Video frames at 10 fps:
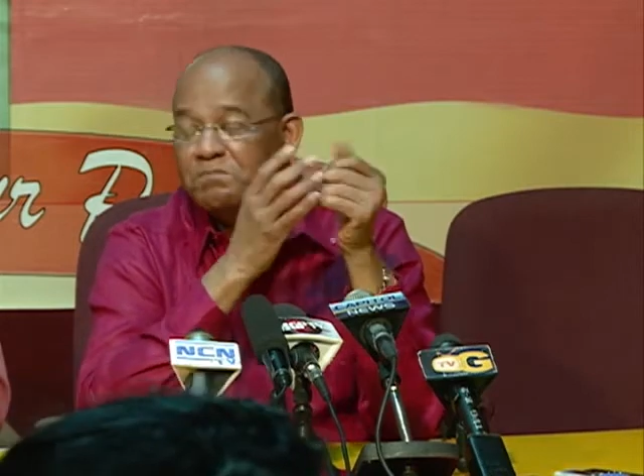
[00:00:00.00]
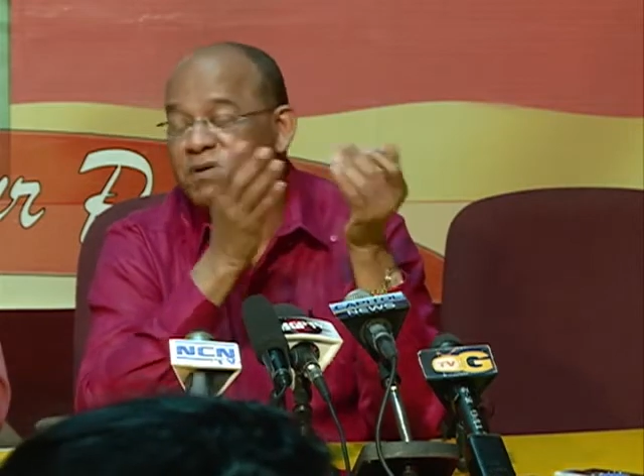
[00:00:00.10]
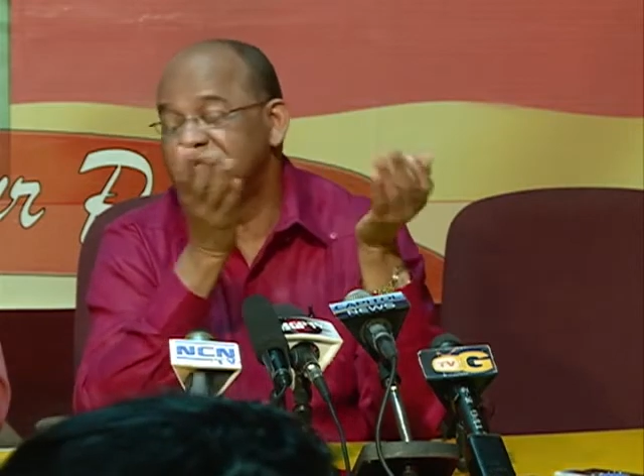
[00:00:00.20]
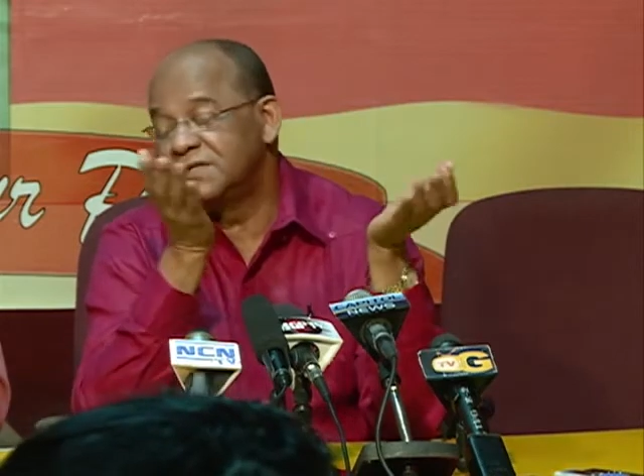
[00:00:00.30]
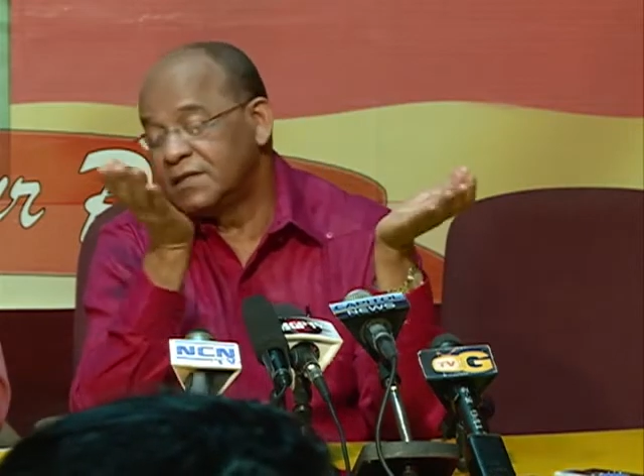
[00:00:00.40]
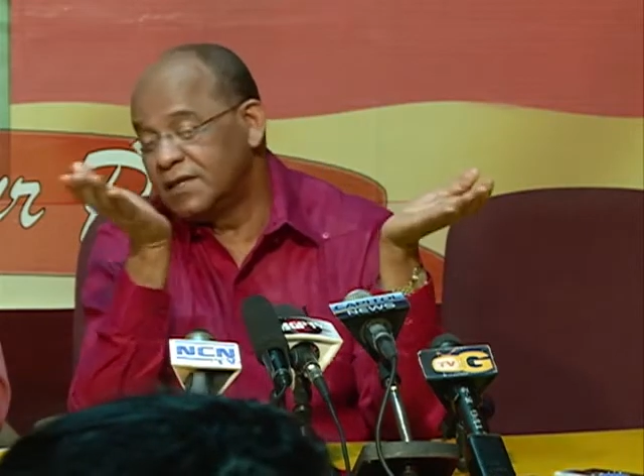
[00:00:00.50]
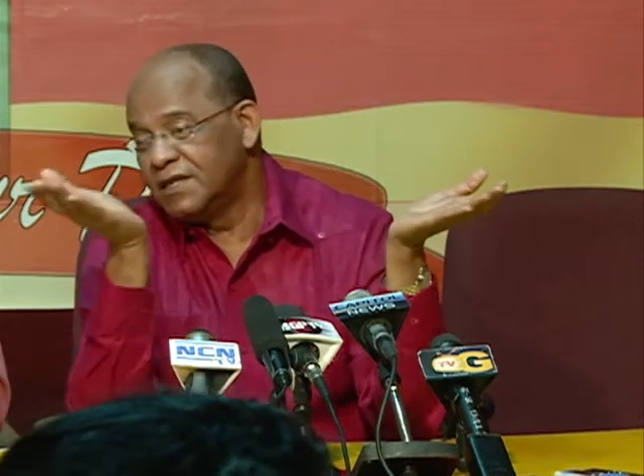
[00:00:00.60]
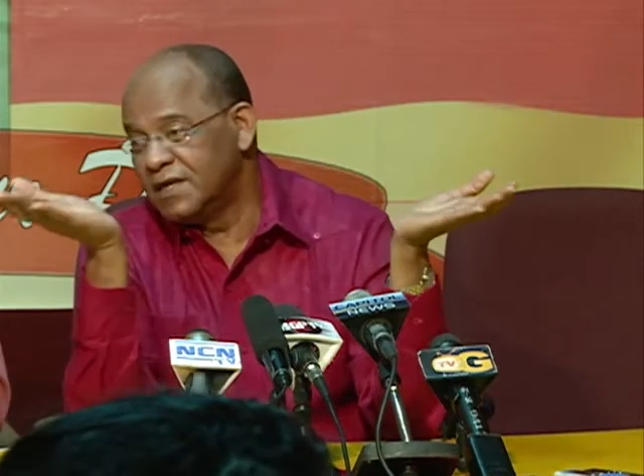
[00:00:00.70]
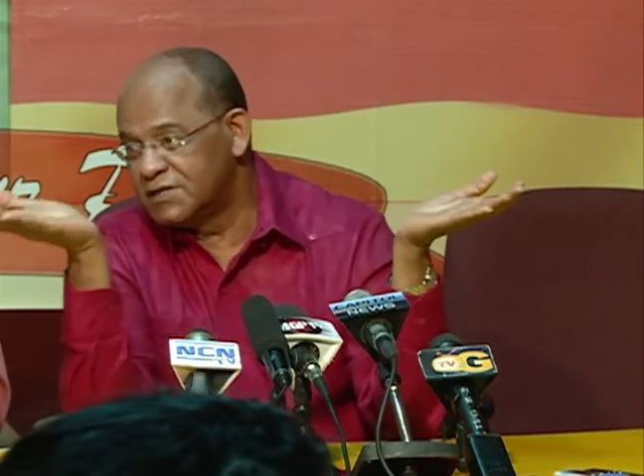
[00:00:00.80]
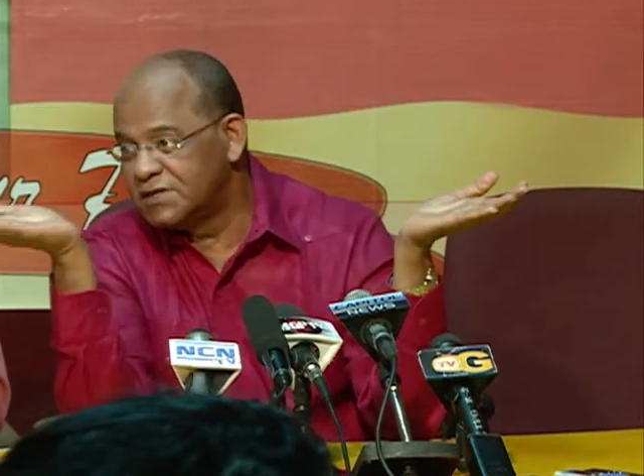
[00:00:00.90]
Implicit
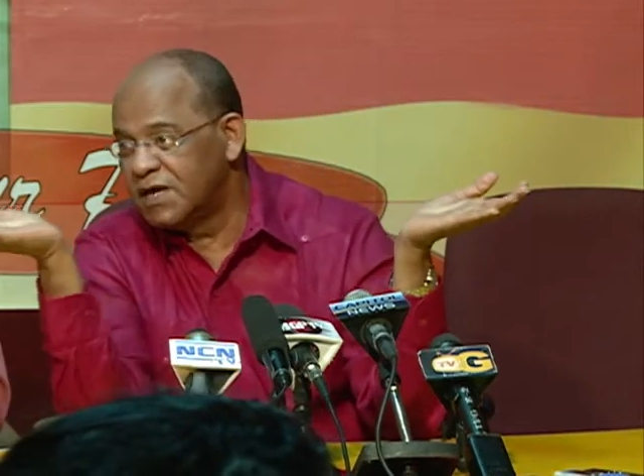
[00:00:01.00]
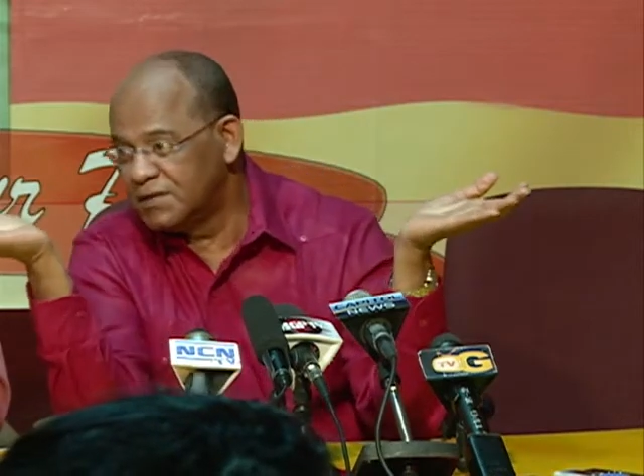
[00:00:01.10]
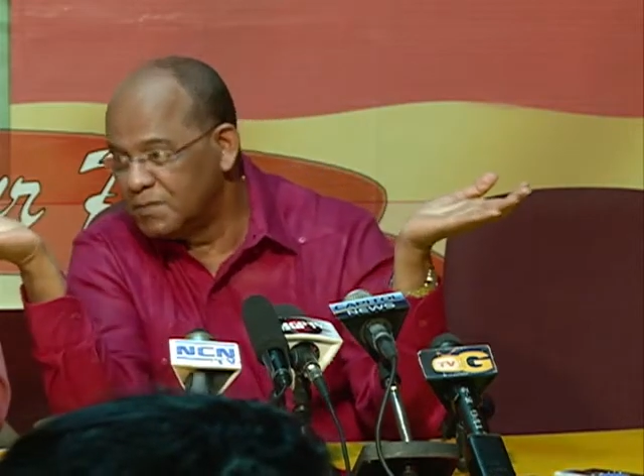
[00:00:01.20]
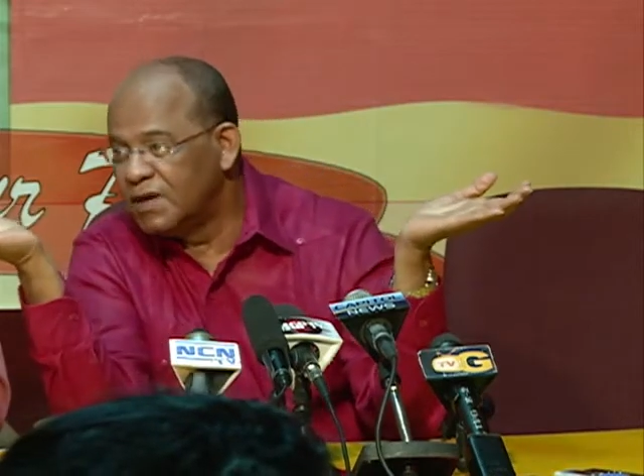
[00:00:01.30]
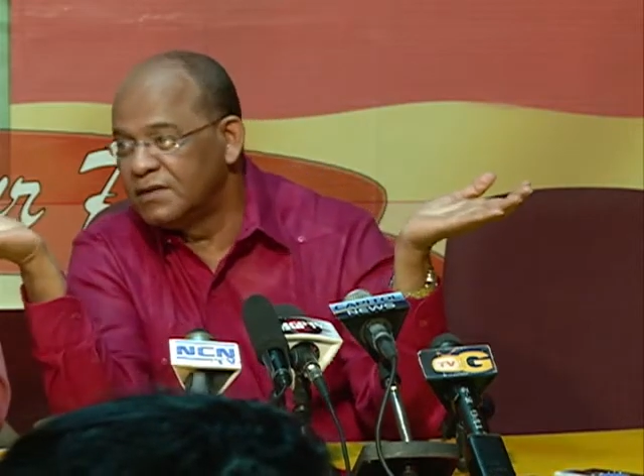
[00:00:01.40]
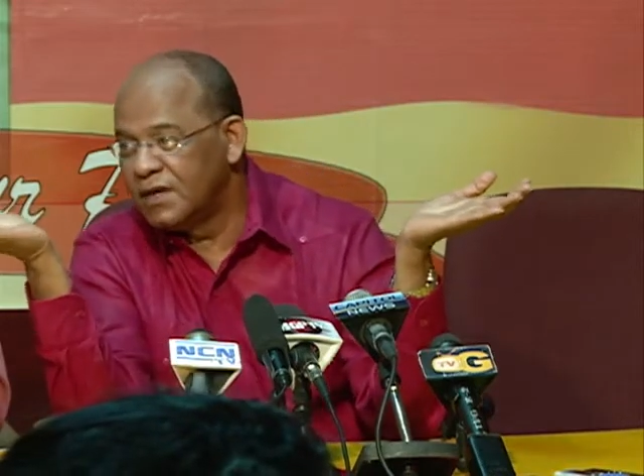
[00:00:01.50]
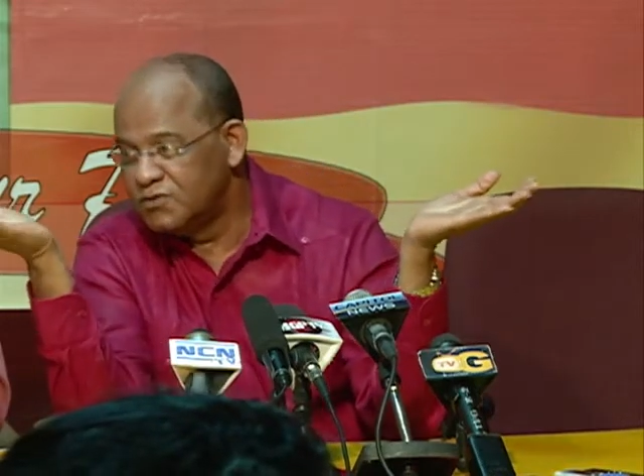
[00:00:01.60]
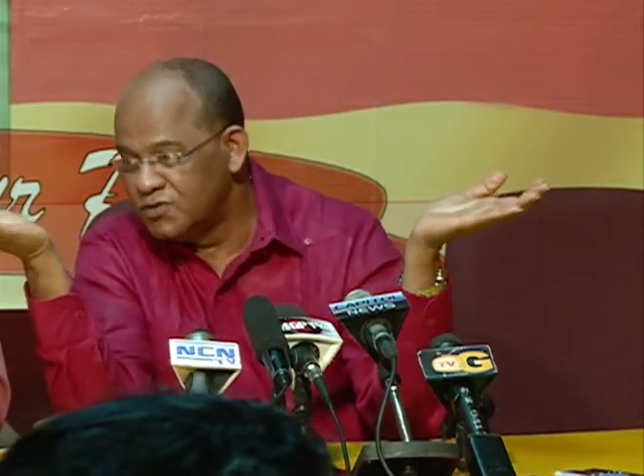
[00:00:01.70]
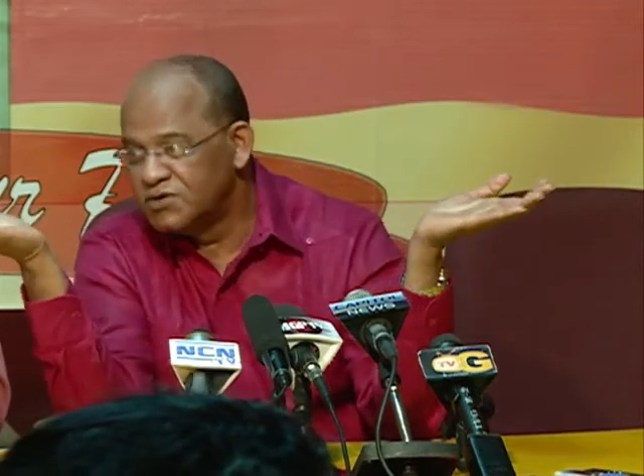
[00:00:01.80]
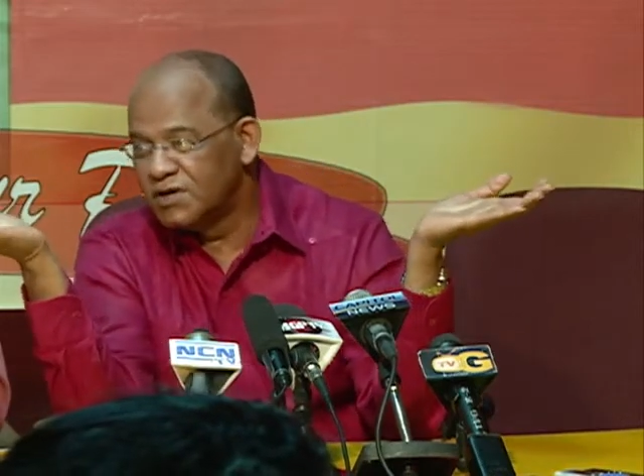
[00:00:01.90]
in this statement
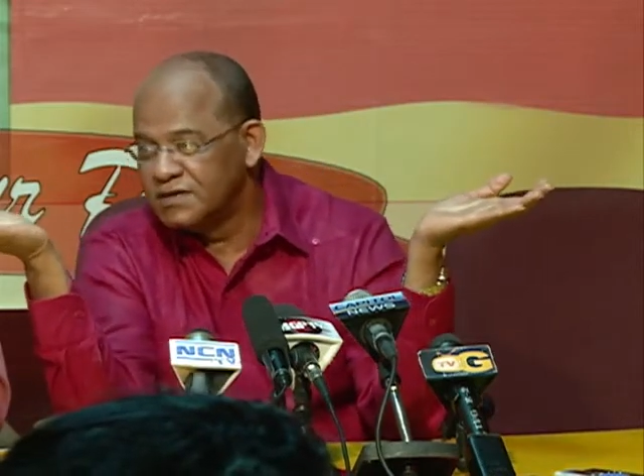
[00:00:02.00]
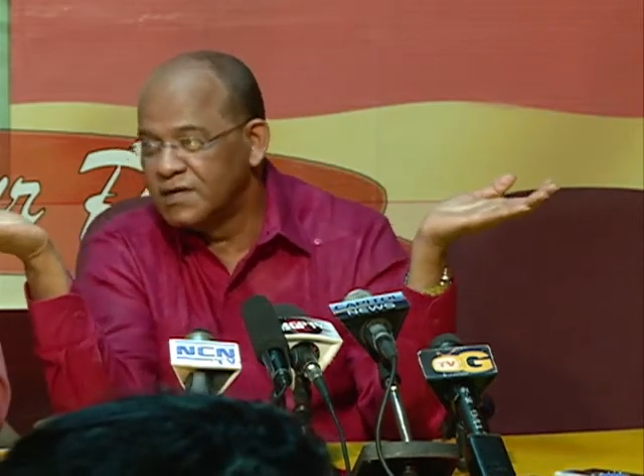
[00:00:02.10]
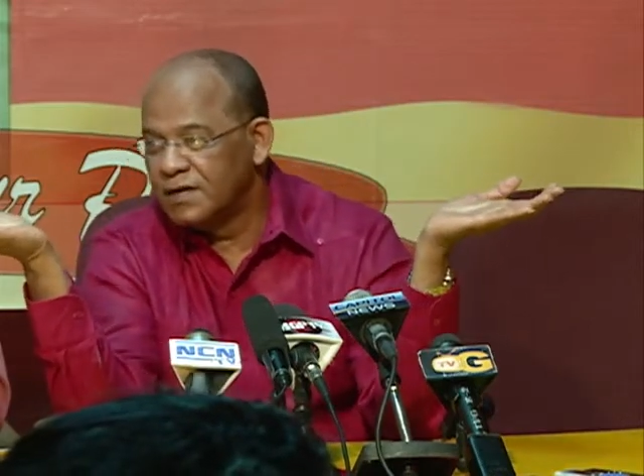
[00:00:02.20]
that you just